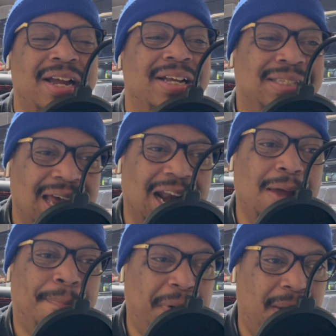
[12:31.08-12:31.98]
telling
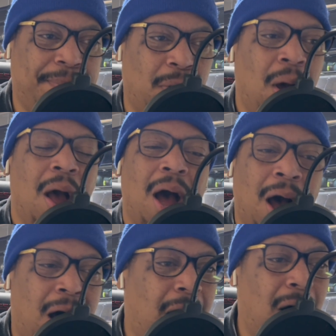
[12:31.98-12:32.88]
people
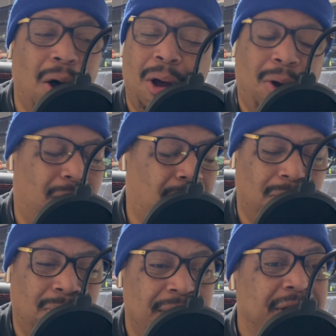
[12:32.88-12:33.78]

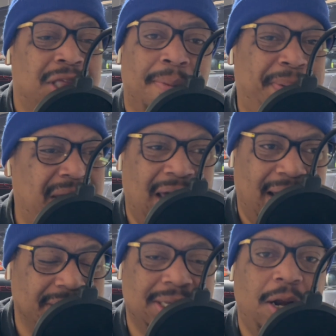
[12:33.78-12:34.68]
all the
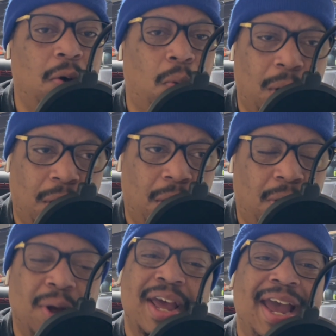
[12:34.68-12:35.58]
BS in the
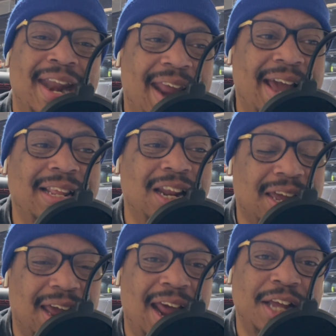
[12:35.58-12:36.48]
world, and they
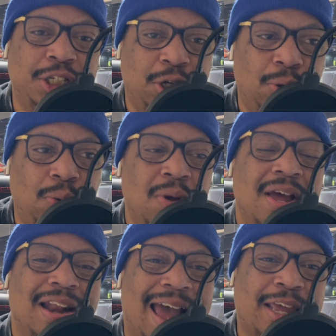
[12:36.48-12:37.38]
looking at you
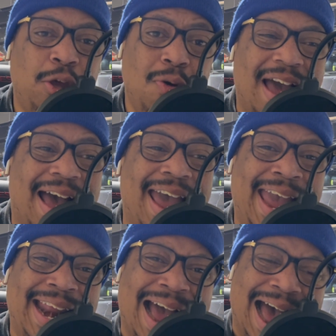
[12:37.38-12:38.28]
like you got
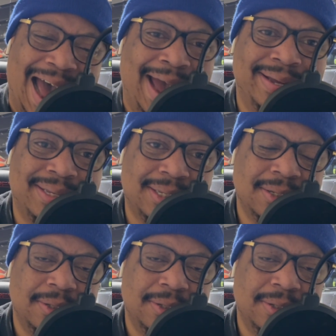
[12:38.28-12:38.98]
8 eyes.